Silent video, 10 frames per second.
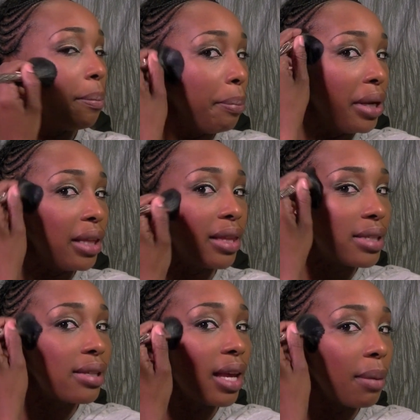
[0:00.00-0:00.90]
But at the
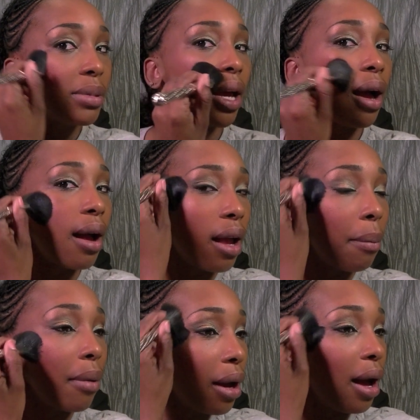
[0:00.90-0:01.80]
same time,
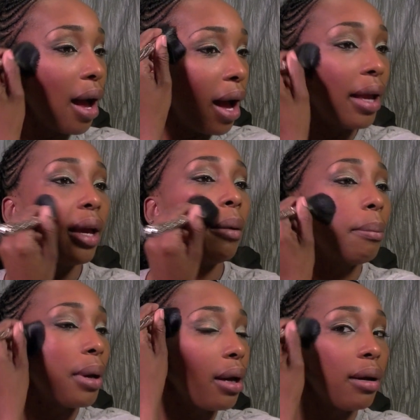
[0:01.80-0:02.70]
I
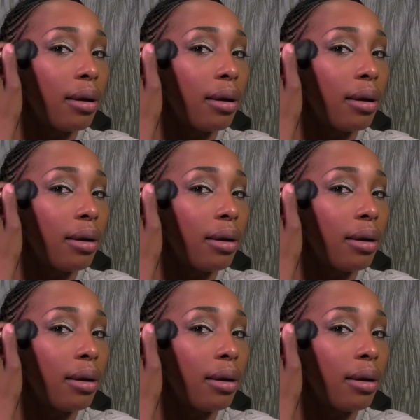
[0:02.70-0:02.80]
am